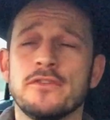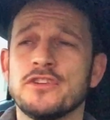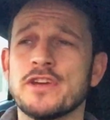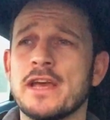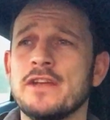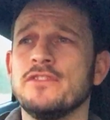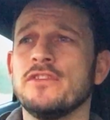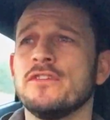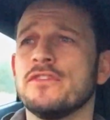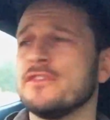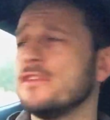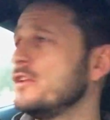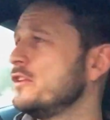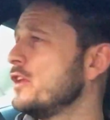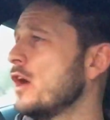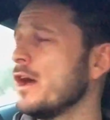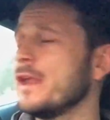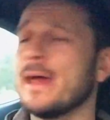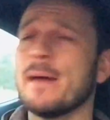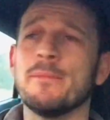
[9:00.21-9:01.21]
changes the
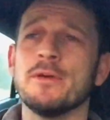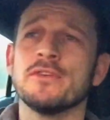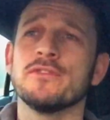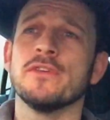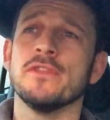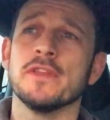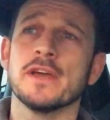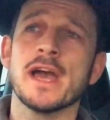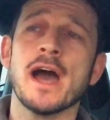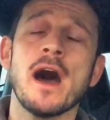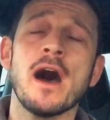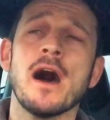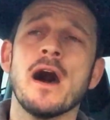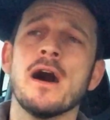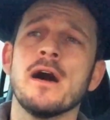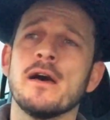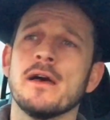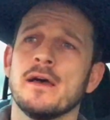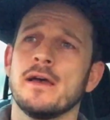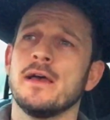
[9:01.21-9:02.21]
dynamics of the
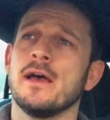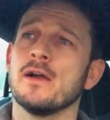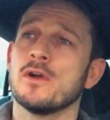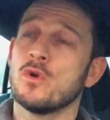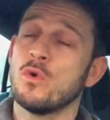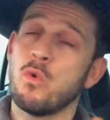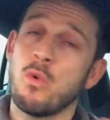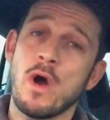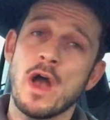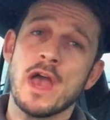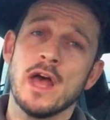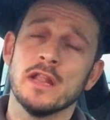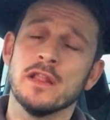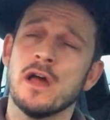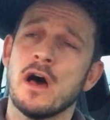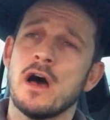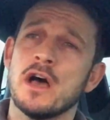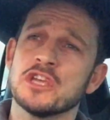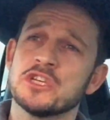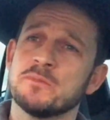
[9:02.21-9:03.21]
car quite a
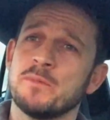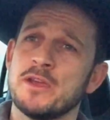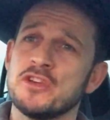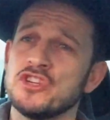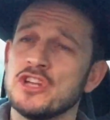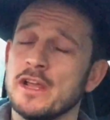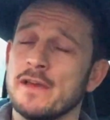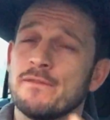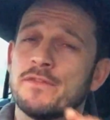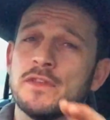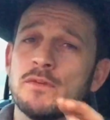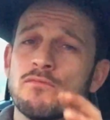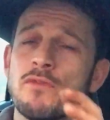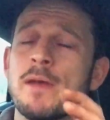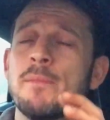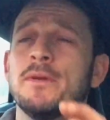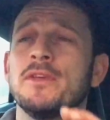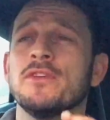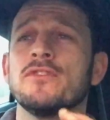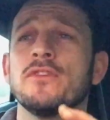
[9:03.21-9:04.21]
lot, especially if the
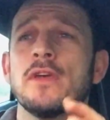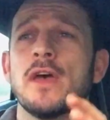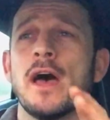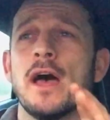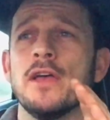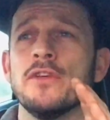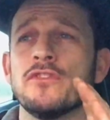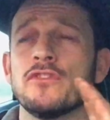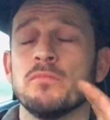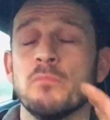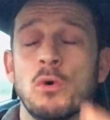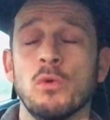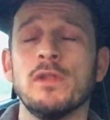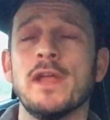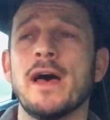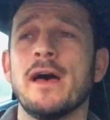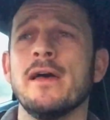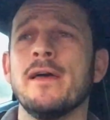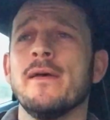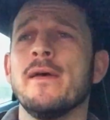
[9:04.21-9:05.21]
rim is
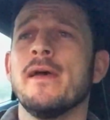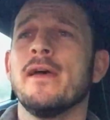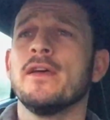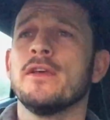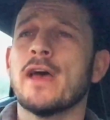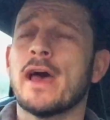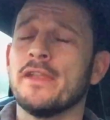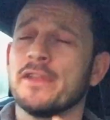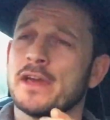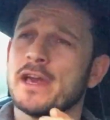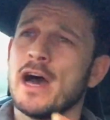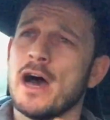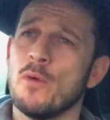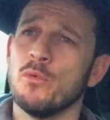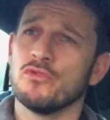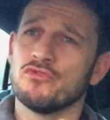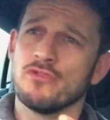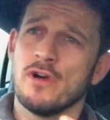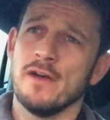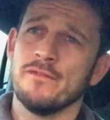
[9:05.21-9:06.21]
smaller and the car
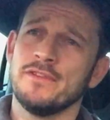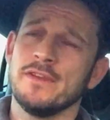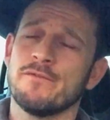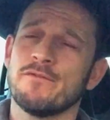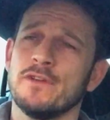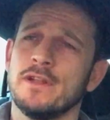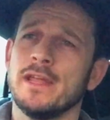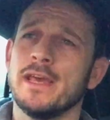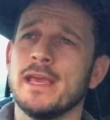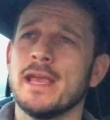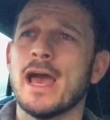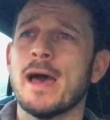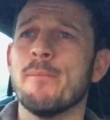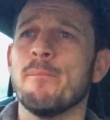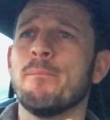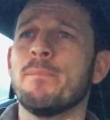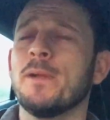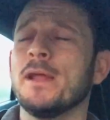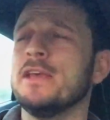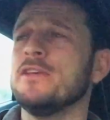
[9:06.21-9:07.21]
will drive differently.
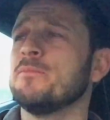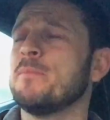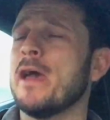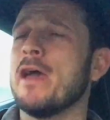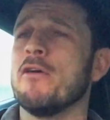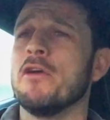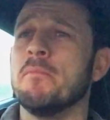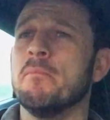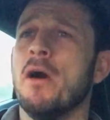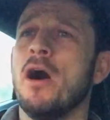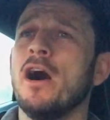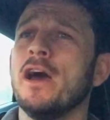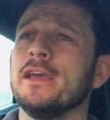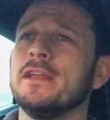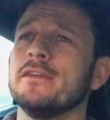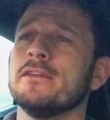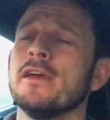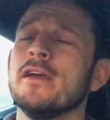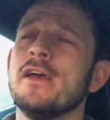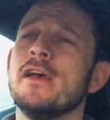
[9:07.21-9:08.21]
And please bear in
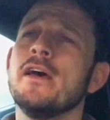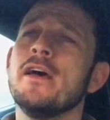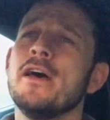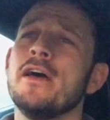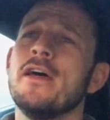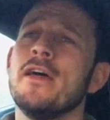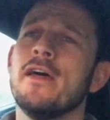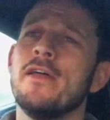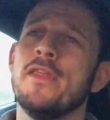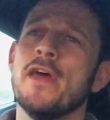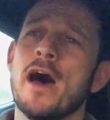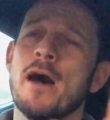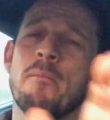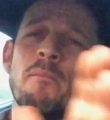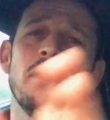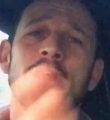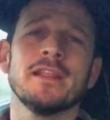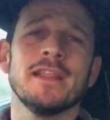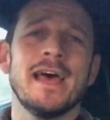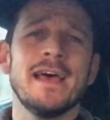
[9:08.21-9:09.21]
mind that a
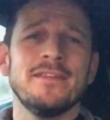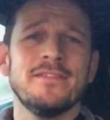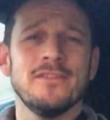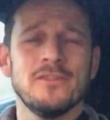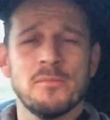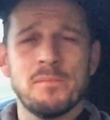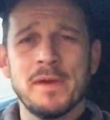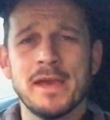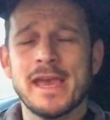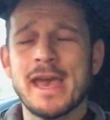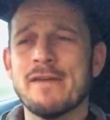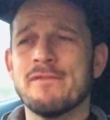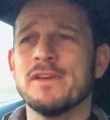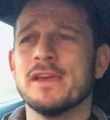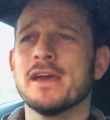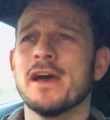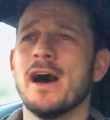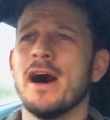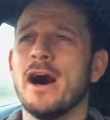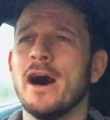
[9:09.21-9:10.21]
Model S is a big heavy
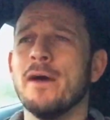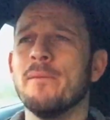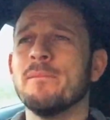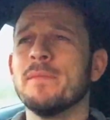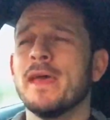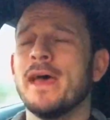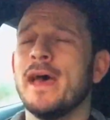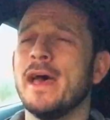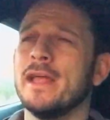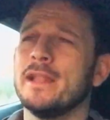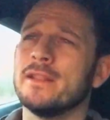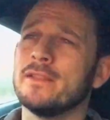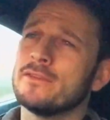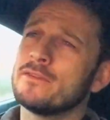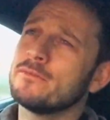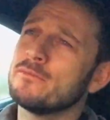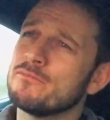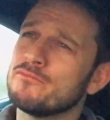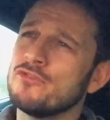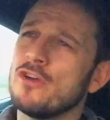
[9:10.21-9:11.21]
car,
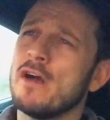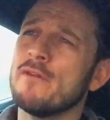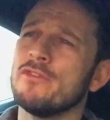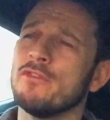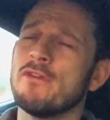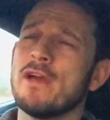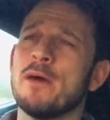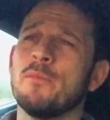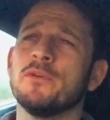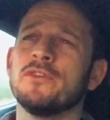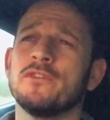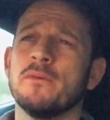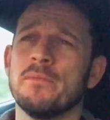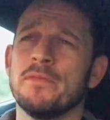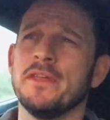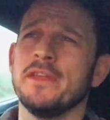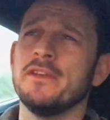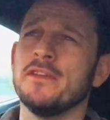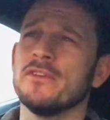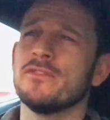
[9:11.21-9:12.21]
and driving around with
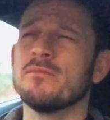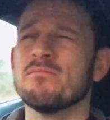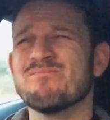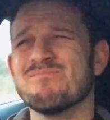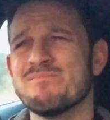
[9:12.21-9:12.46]
something that's